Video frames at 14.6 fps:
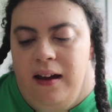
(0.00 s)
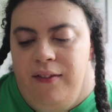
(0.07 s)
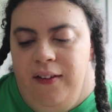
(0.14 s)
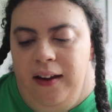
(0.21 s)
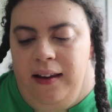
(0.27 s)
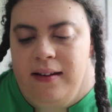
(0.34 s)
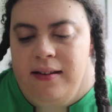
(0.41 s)
I
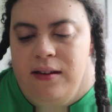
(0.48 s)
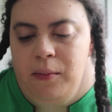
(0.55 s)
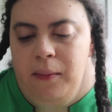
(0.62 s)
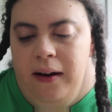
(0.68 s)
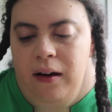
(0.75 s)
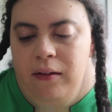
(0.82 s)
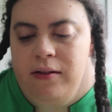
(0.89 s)
think this is
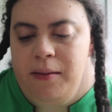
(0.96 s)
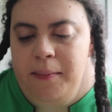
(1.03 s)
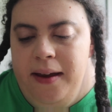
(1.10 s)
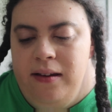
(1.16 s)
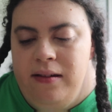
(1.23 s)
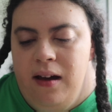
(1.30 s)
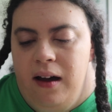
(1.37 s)
when I was a
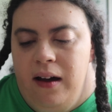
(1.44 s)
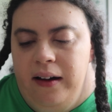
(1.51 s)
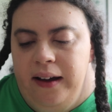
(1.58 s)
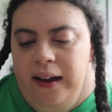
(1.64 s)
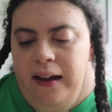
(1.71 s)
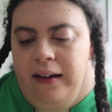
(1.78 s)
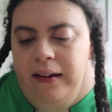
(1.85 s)
bit
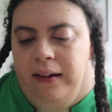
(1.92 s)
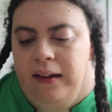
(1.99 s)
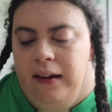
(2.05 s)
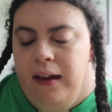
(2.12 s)
darker.